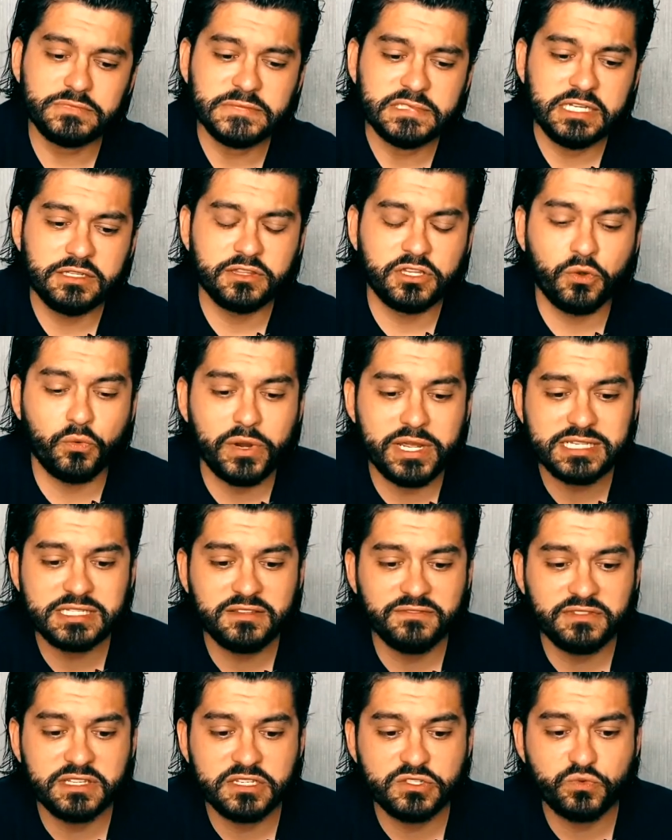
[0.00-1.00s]
The rest
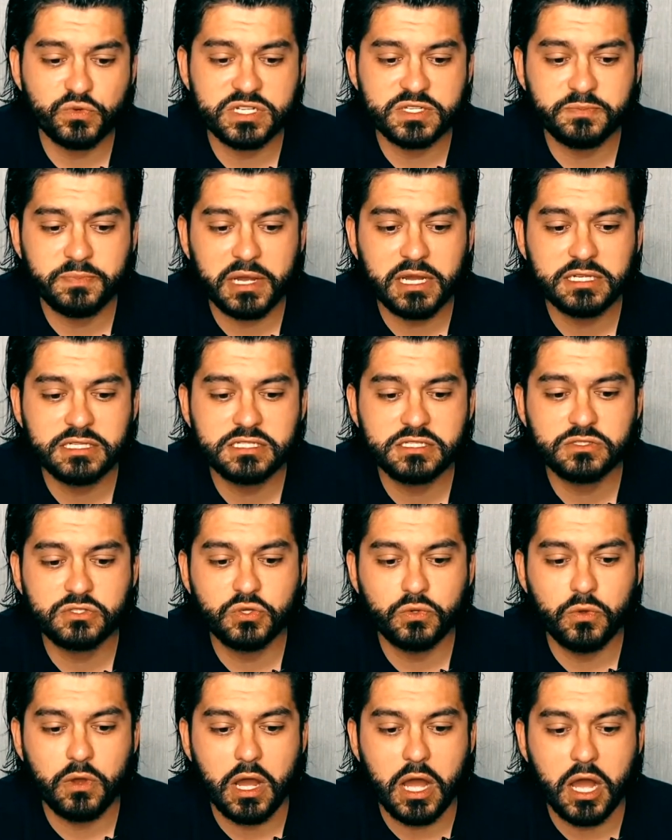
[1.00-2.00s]
of this response
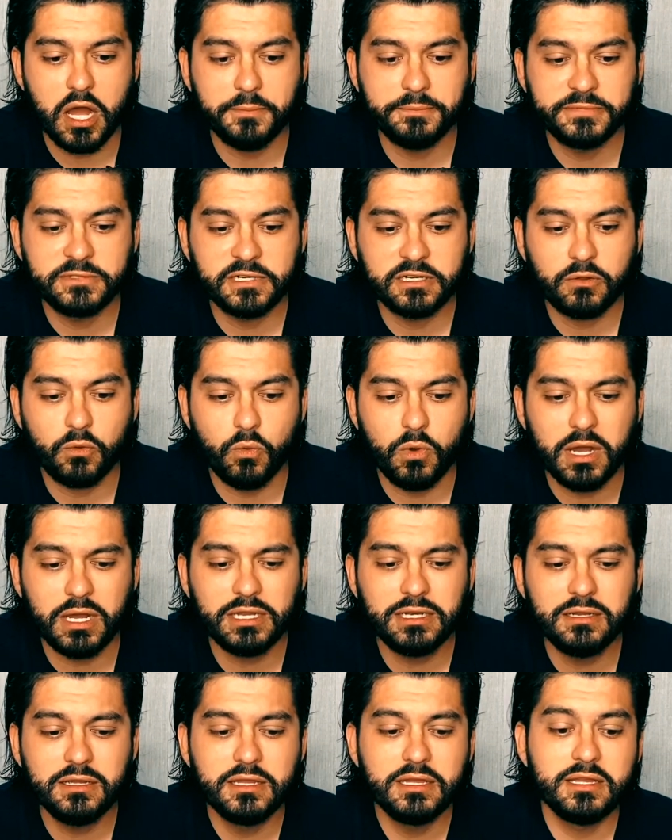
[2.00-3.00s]
to UpDoc
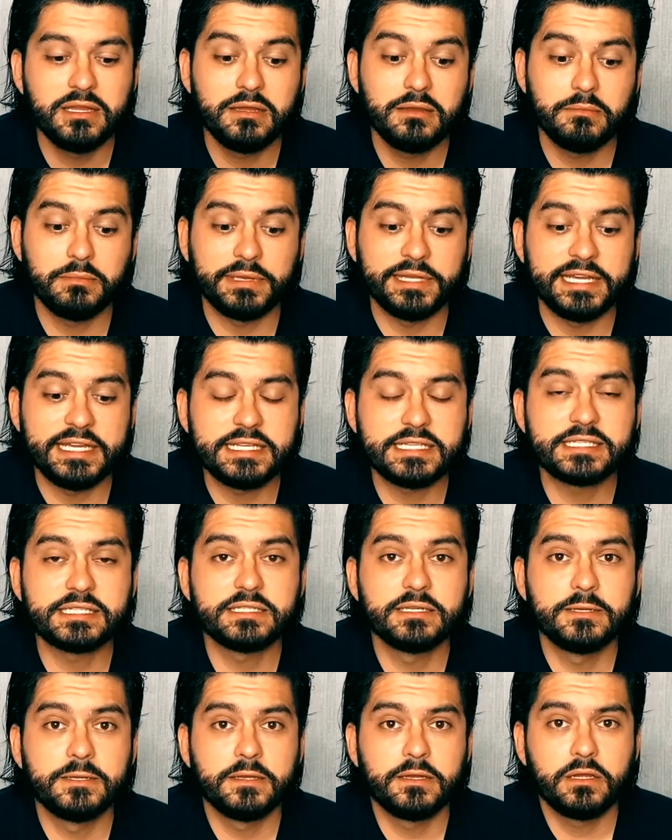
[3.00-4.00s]
1,
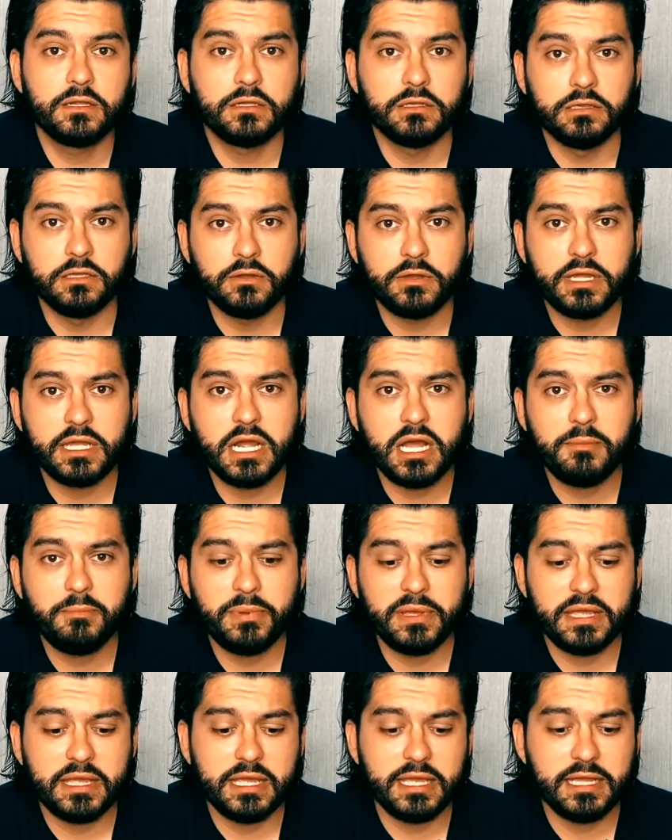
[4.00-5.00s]
please look it
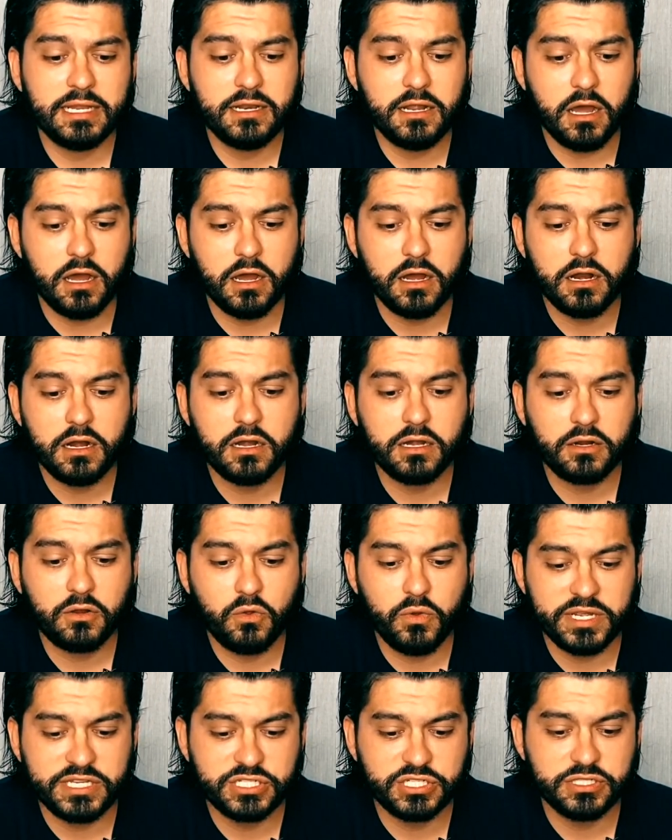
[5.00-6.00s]
up in our
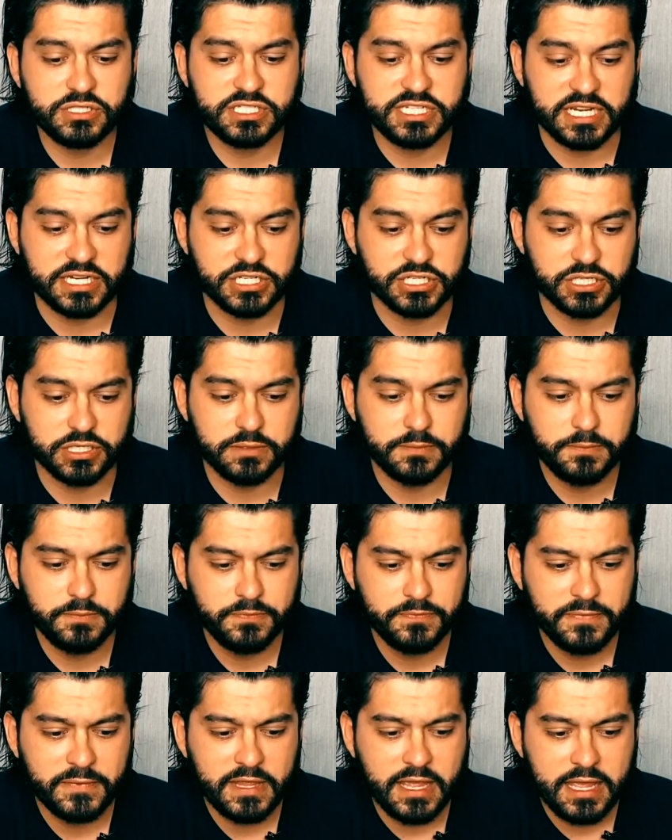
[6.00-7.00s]
question section.
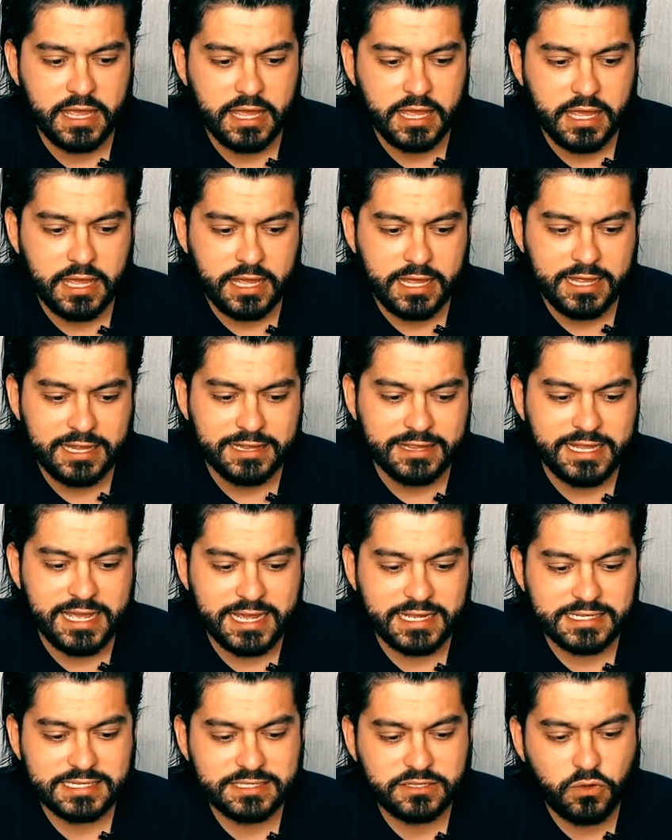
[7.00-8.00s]

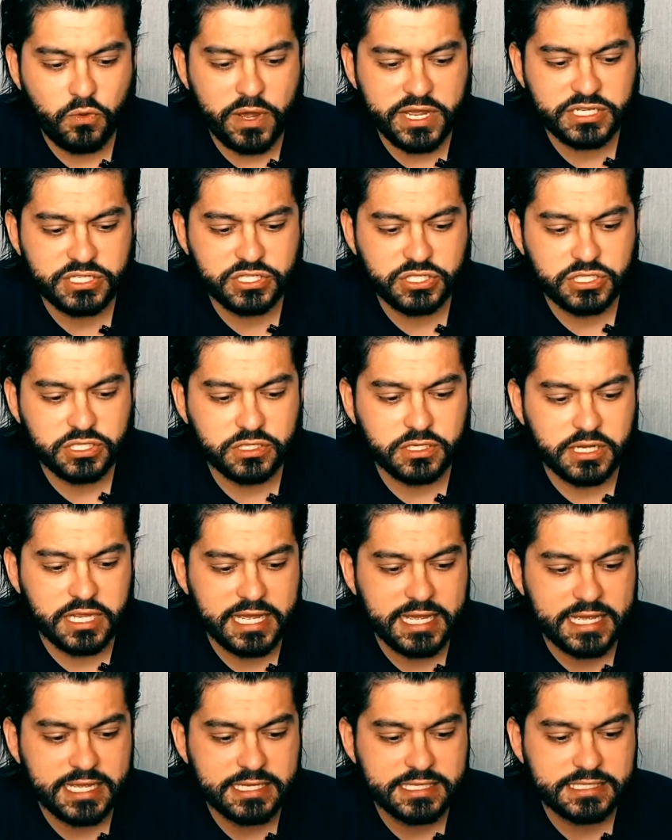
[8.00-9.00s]
Next question
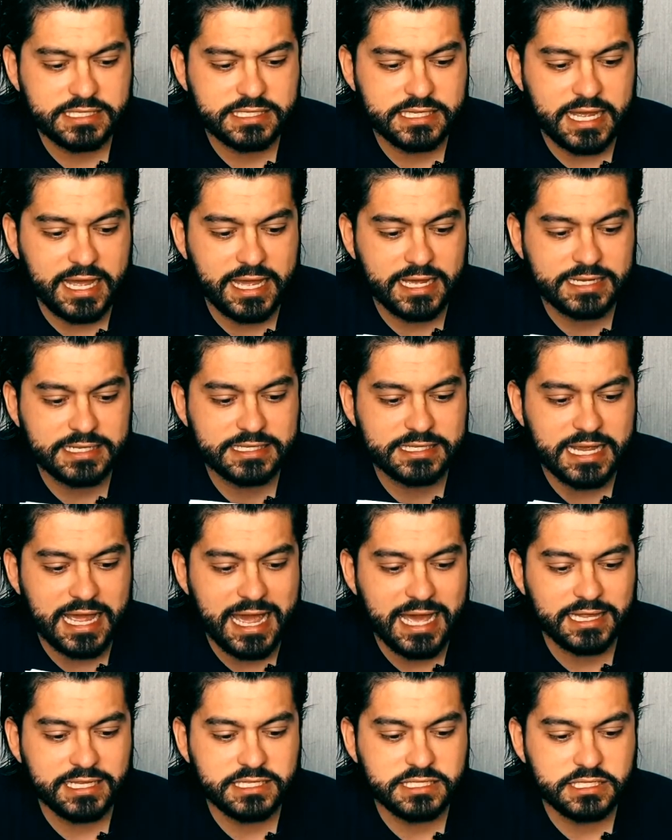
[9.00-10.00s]
is
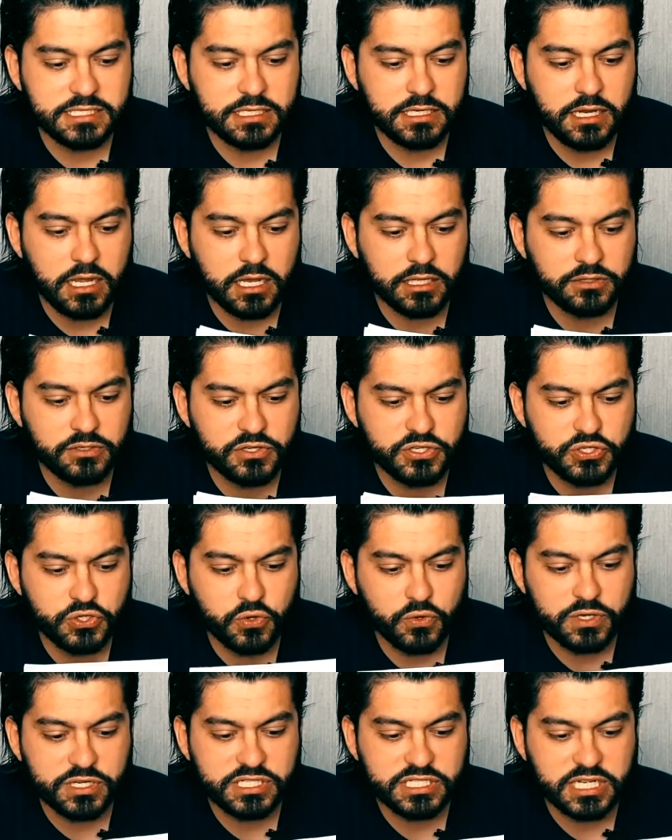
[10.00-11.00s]

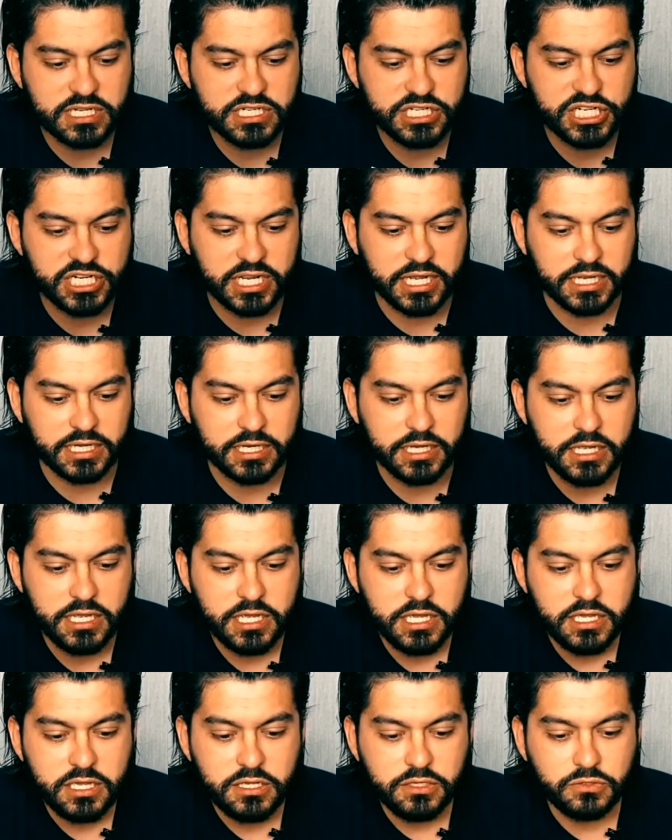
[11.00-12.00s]
xAllison_sunshine.
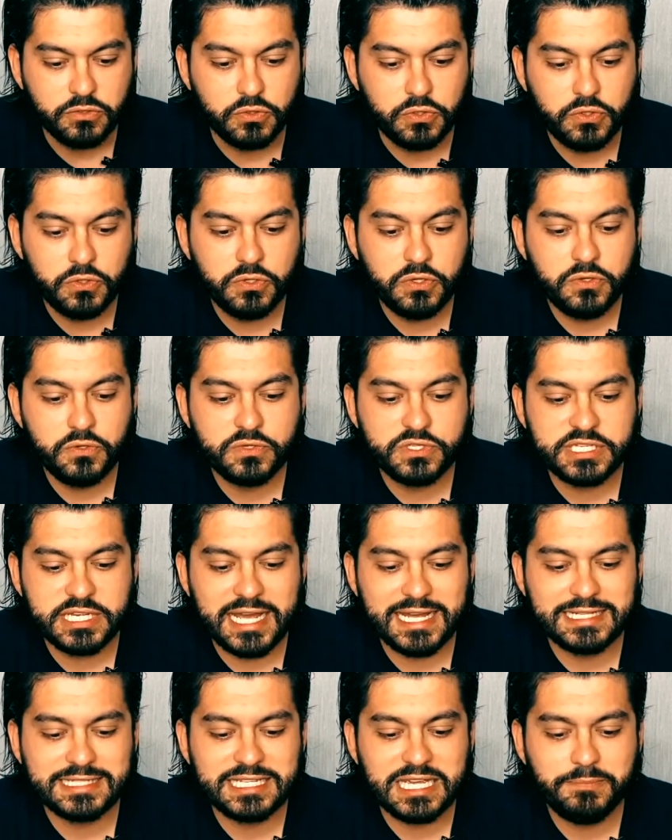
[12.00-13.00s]
Do you use
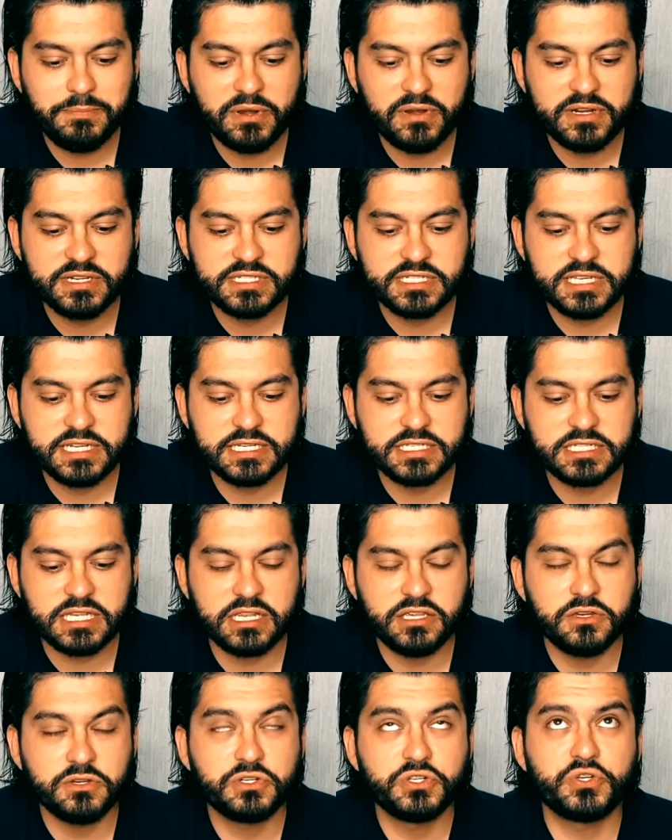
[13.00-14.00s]
antiparasitics
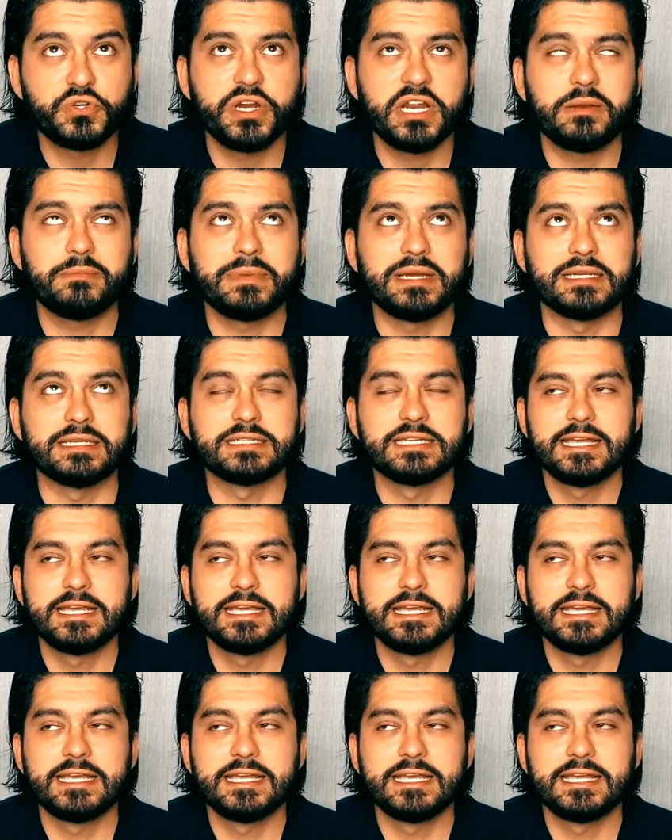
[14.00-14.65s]
in your treatment?